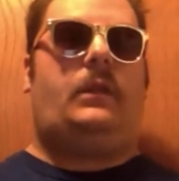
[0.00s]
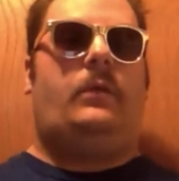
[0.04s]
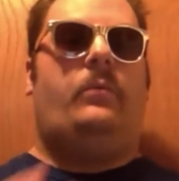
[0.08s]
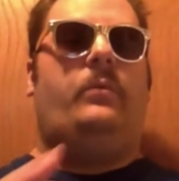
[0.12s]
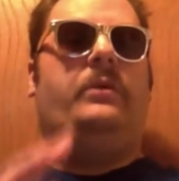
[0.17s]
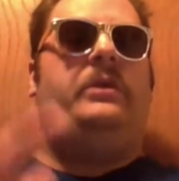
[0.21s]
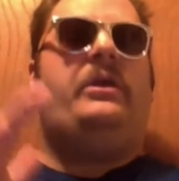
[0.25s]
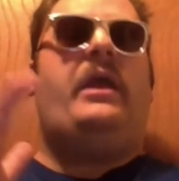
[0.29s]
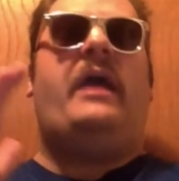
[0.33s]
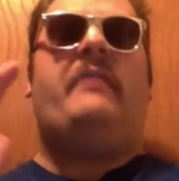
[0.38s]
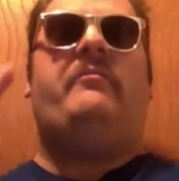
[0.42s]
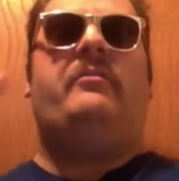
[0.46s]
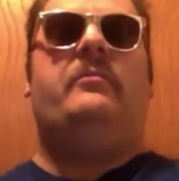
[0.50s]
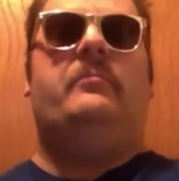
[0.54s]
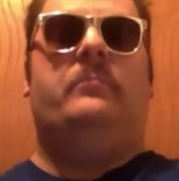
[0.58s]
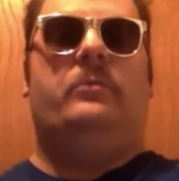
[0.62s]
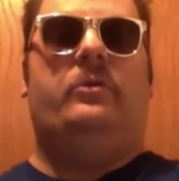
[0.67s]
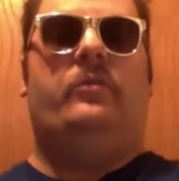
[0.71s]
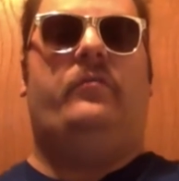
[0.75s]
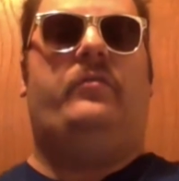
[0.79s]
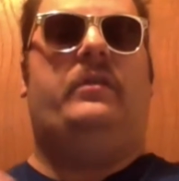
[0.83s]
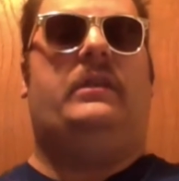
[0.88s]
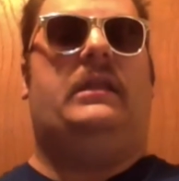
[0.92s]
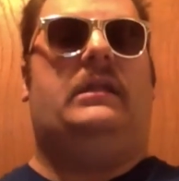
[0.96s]
When you have a
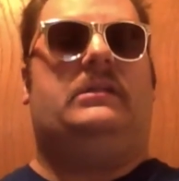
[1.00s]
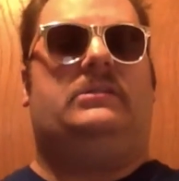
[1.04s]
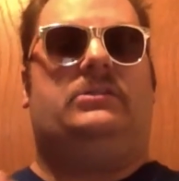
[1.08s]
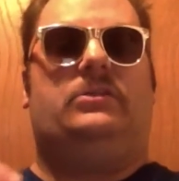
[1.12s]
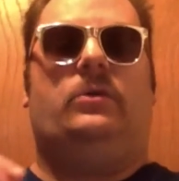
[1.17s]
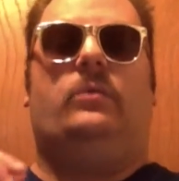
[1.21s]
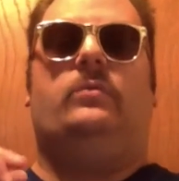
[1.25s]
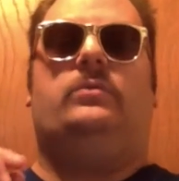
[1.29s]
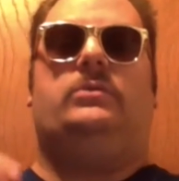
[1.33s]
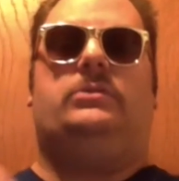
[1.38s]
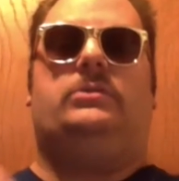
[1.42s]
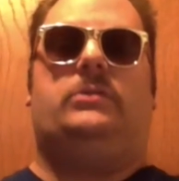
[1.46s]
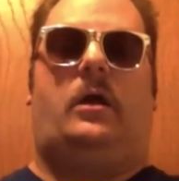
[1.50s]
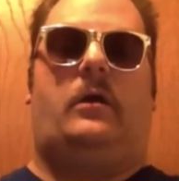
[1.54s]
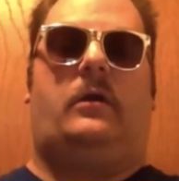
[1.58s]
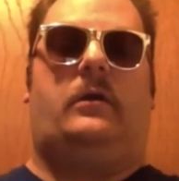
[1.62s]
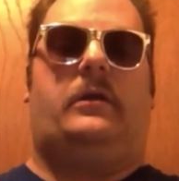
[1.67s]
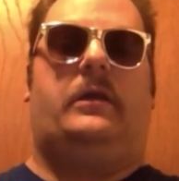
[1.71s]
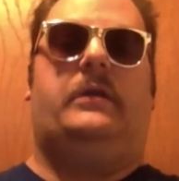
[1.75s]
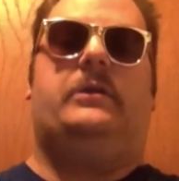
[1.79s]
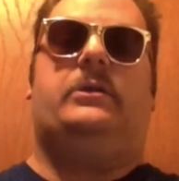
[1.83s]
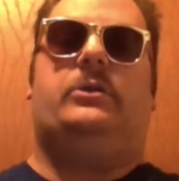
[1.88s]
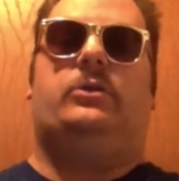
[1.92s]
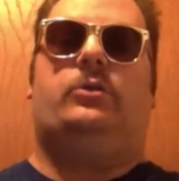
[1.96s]
movie that's so
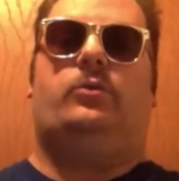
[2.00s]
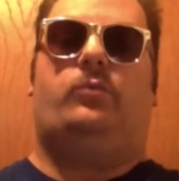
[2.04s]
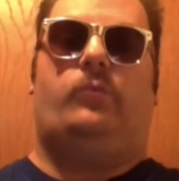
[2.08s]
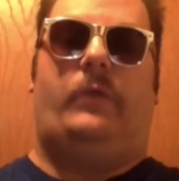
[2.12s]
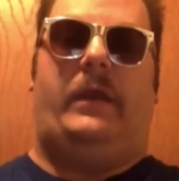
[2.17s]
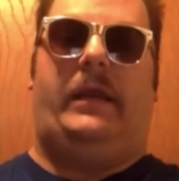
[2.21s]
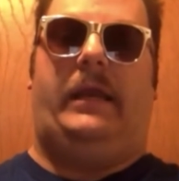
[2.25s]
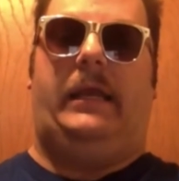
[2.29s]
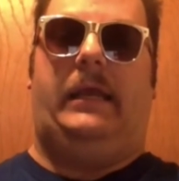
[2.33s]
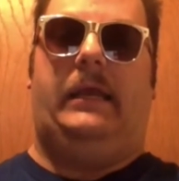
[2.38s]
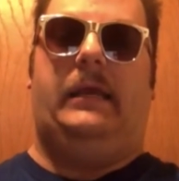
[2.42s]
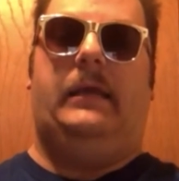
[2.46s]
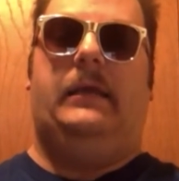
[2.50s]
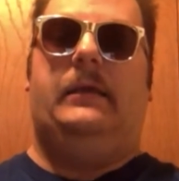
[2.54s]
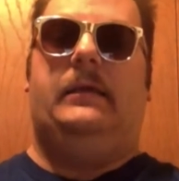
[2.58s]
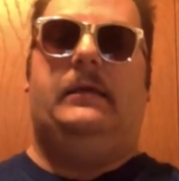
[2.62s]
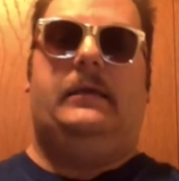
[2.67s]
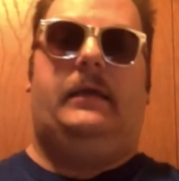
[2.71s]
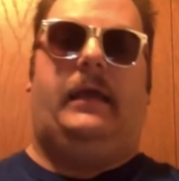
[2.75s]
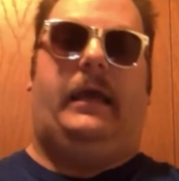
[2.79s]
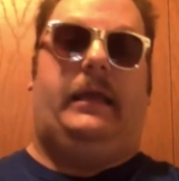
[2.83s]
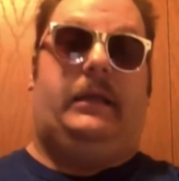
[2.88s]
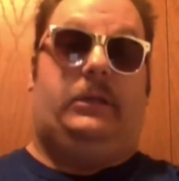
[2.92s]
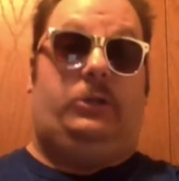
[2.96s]
dark and gritty,
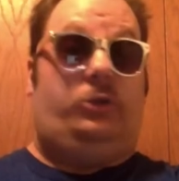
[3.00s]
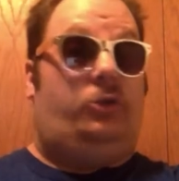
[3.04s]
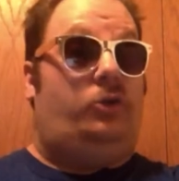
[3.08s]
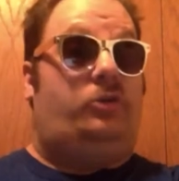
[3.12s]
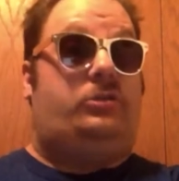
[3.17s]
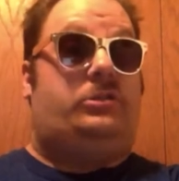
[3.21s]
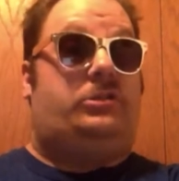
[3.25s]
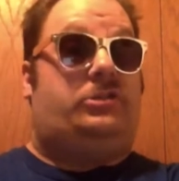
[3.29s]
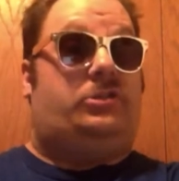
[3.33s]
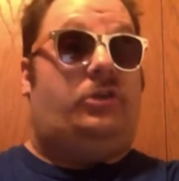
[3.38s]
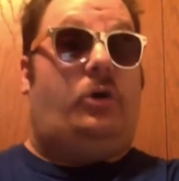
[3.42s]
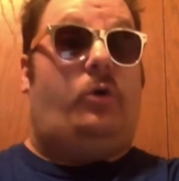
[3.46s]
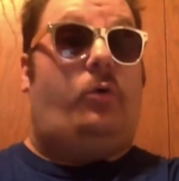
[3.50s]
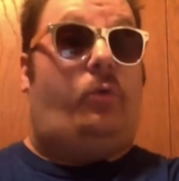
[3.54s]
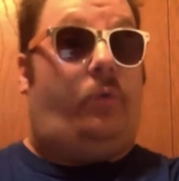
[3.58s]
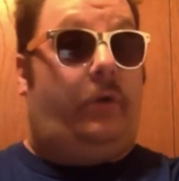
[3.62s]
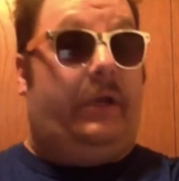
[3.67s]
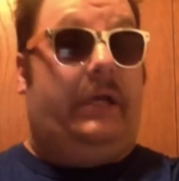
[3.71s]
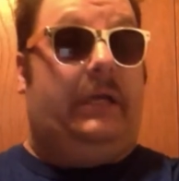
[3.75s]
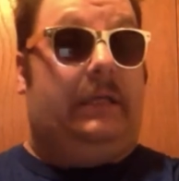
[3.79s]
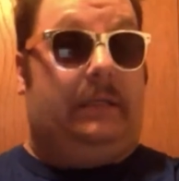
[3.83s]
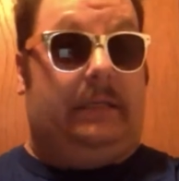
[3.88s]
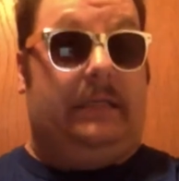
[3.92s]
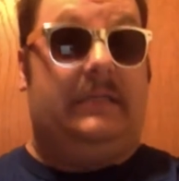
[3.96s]
and it looks so
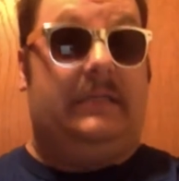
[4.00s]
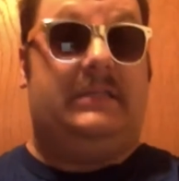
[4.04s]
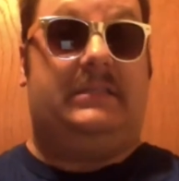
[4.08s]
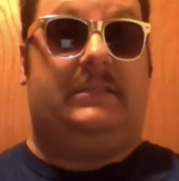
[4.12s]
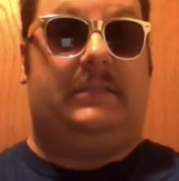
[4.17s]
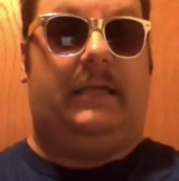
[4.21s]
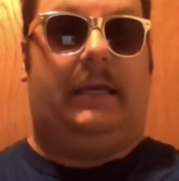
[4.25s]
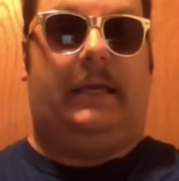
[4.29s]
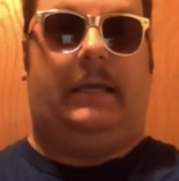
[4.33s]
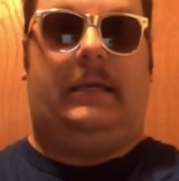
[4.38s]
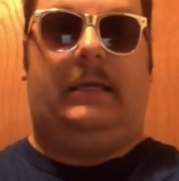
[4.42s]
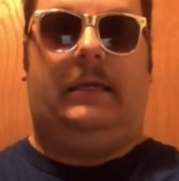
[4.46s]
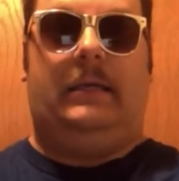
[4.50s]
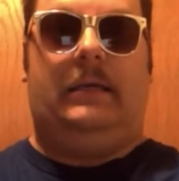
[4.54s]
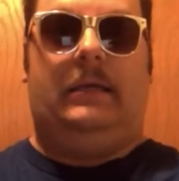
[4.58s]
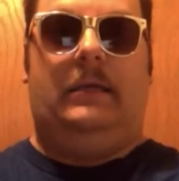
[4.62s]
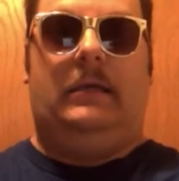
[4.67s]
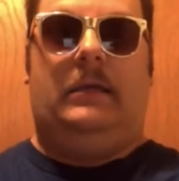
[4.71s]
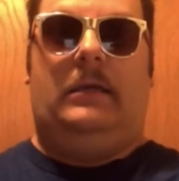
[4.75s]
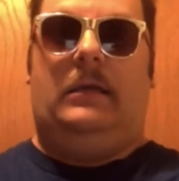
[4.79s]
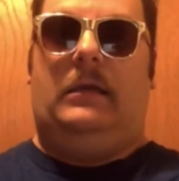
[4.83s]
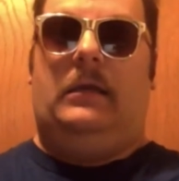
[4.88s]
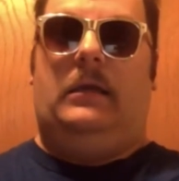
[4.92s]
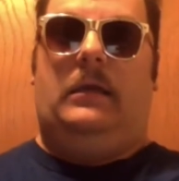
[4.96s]
realistic,
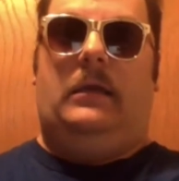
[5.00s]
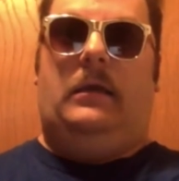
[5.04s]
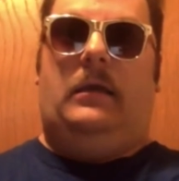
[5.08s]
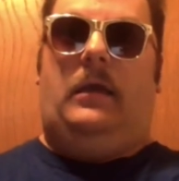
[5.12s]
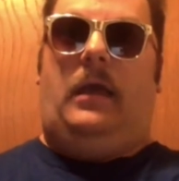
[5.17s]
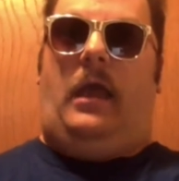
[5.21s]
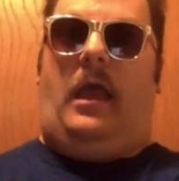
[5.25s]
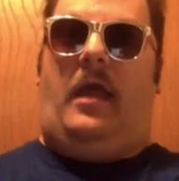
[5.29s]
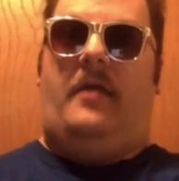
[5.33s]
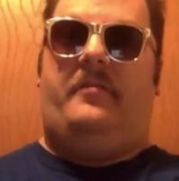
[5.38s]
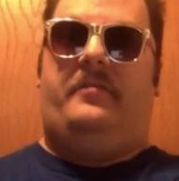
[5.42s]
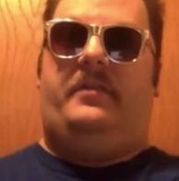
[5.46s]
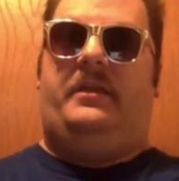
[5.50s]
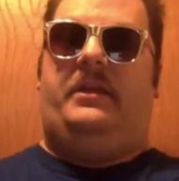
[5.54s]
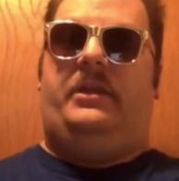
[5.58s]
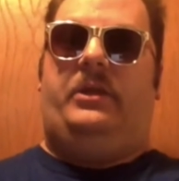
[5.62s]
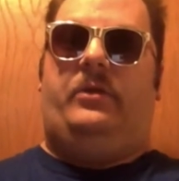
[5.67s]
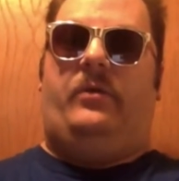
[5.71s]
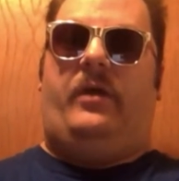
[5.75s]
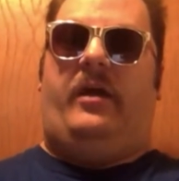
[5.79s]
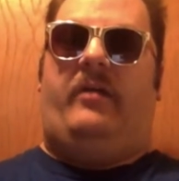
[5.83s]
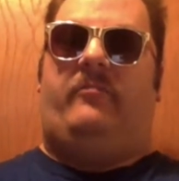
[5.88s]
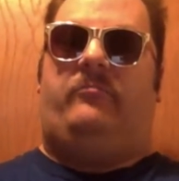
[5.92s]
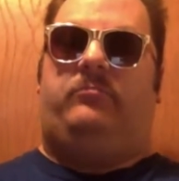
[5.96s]
and then
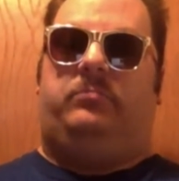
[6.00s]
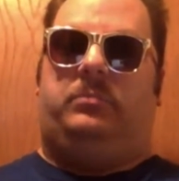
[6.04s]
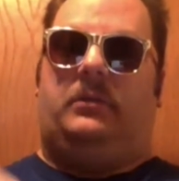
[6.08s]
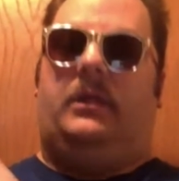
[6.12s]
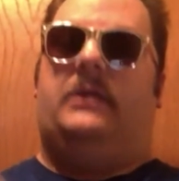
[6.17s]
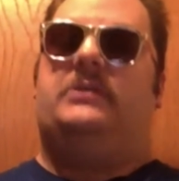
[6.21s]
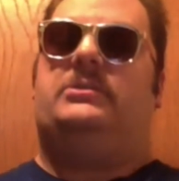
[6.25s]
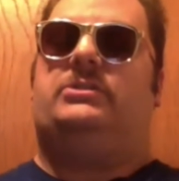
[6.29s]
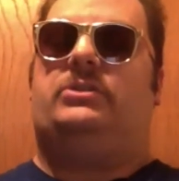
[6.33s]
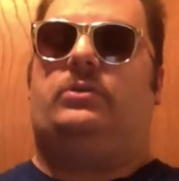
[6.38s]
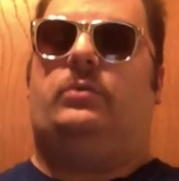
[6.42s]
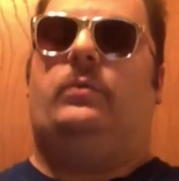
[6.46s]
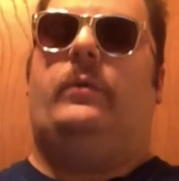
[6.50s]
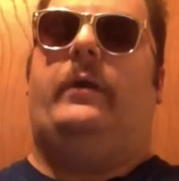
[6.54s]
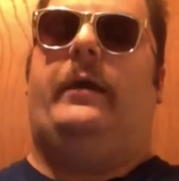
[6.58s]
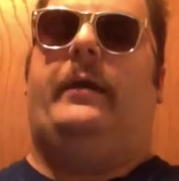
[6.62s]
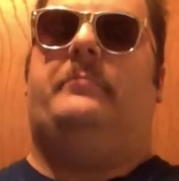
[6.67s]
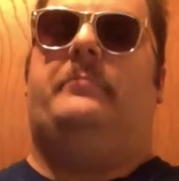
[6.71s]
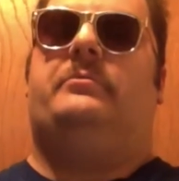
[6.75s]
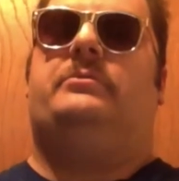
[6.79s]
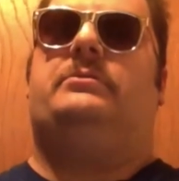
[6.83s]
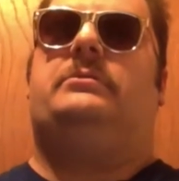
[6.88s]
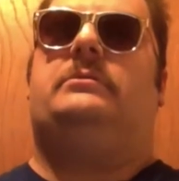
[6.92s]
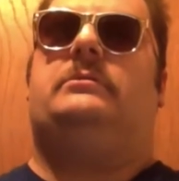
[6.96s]
you have blood
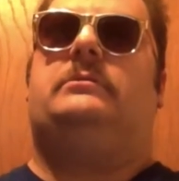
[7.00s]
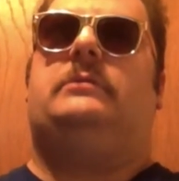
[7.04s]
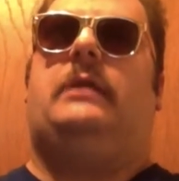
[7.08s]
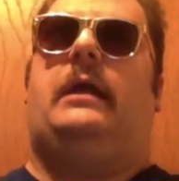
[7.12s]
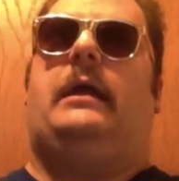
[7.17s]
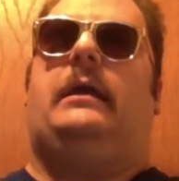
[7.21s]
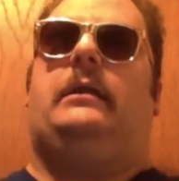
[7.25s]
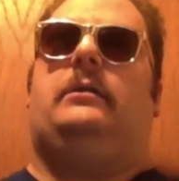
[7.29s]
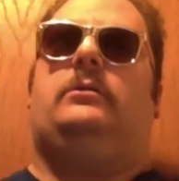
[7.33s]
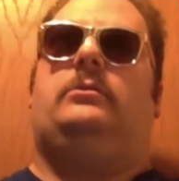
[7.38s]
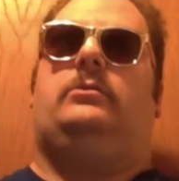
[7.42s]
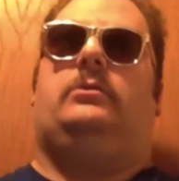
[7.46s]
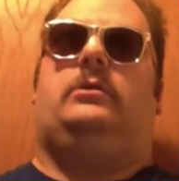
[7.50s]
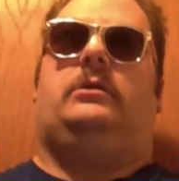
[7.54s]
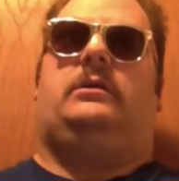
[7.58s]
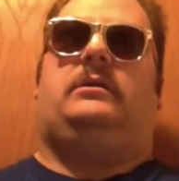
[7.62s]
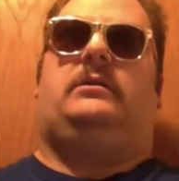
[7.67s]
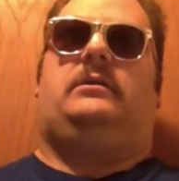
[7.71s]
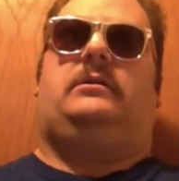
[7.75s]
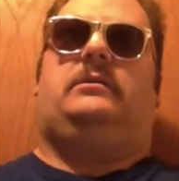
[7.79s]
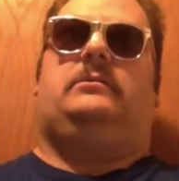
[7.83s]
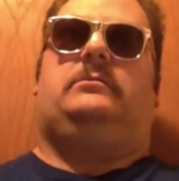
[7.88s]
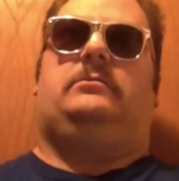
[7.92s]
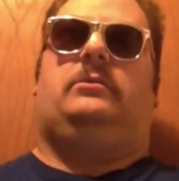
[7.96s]
squibs that
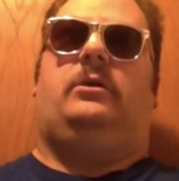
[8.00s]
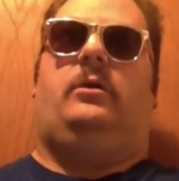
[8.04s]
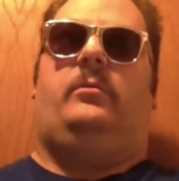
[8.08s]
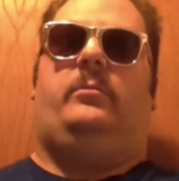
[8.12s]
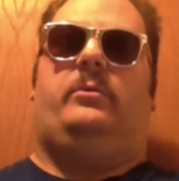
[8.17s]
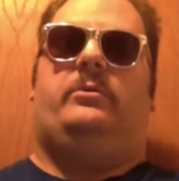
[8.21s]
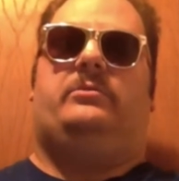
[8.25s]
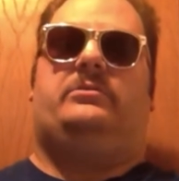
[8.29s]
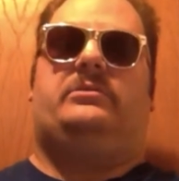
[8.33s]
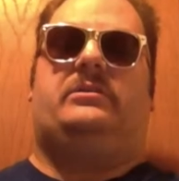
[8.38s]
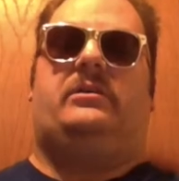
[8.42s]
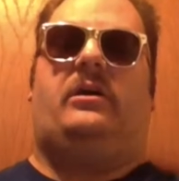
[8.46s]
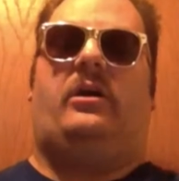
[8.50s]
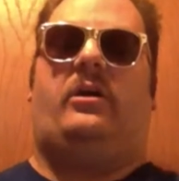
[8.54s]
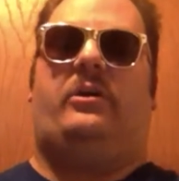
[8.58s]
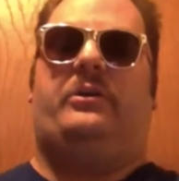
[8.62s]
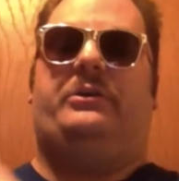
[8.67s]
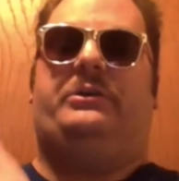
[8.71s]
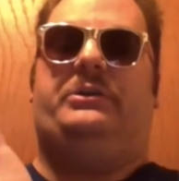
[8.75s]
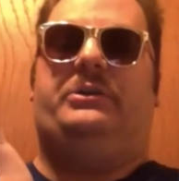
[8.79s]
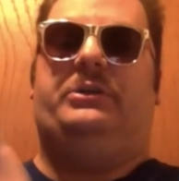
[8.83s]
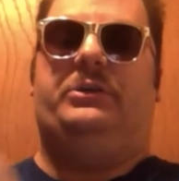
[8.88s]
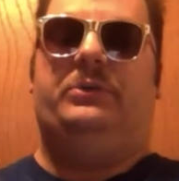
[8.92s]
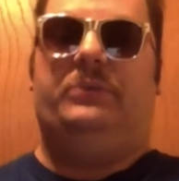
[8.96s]
look almost
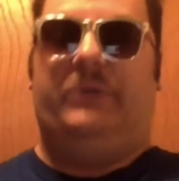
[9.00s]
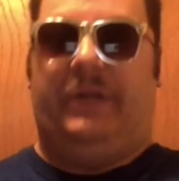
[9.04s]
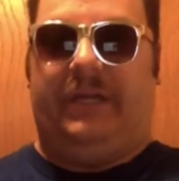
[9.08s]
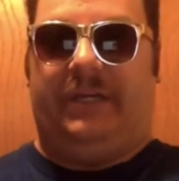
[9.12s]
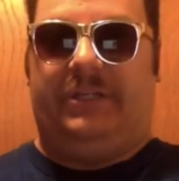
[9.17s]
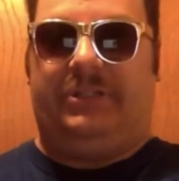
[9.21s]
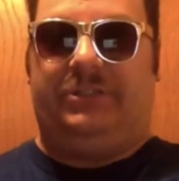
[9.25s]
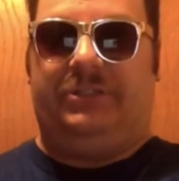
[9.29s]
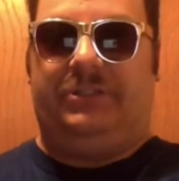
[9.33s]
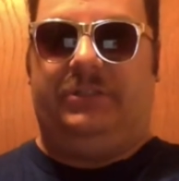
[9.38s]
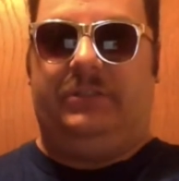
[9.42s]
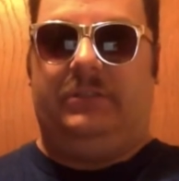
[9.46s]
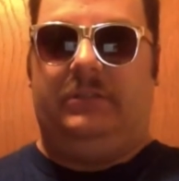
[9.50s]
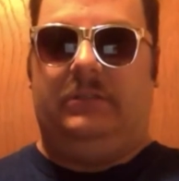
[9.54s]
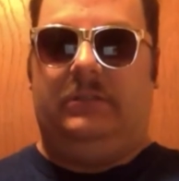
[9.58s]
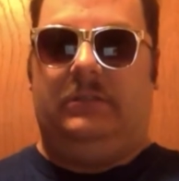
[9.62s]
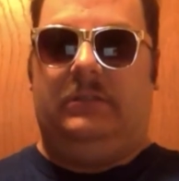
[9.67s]
cartoonish,